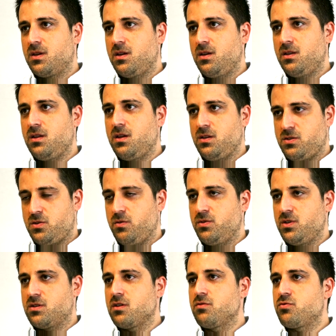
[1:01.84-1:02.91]
in the history of
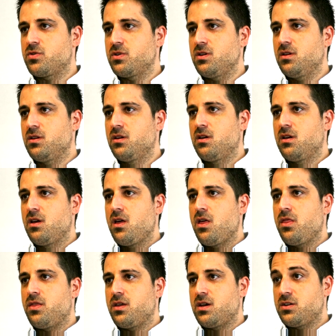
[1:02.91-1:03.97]
this country
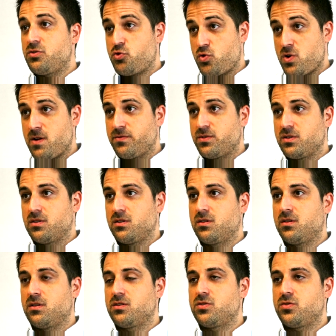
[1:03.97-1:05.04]
that
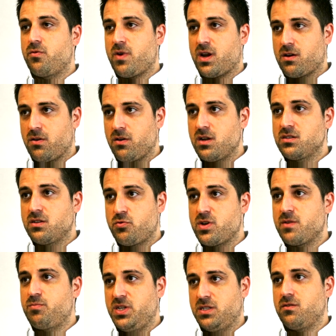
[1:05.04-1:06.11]

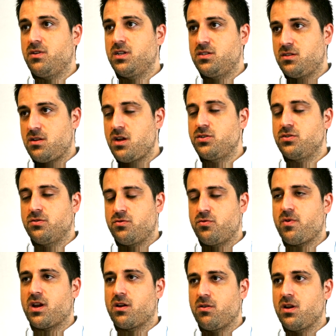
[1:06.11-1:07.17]
a piece of legislation to
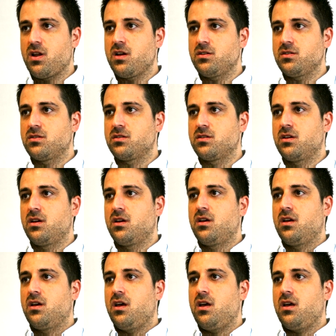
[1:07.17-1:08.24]
recognise
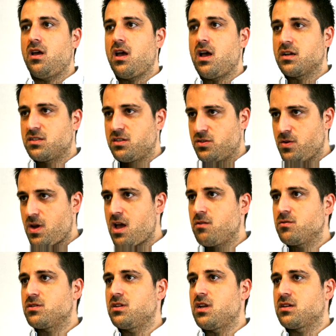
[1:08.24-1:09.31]
access to
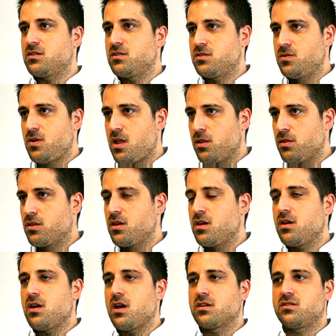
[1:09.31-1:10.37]
housing, access to
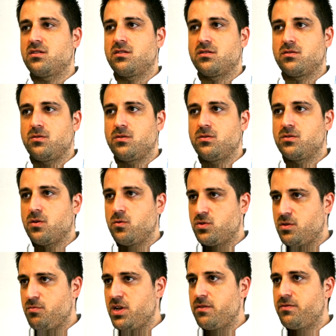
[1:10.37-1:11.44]
healthcare, access to
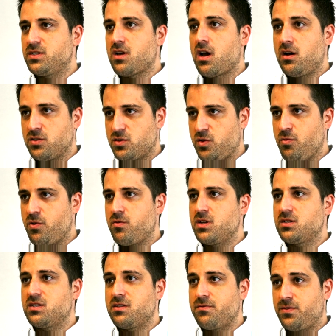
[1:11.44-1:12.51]
social benefits, as human
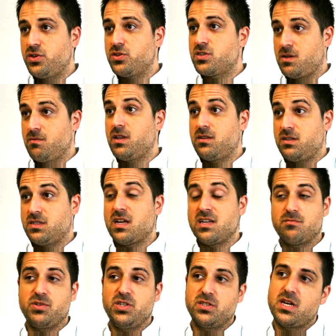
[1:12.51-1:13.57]
rights. It's the first time that this has
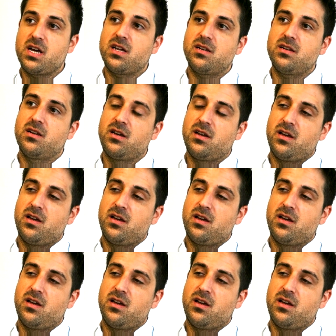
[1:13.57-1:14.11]
been done.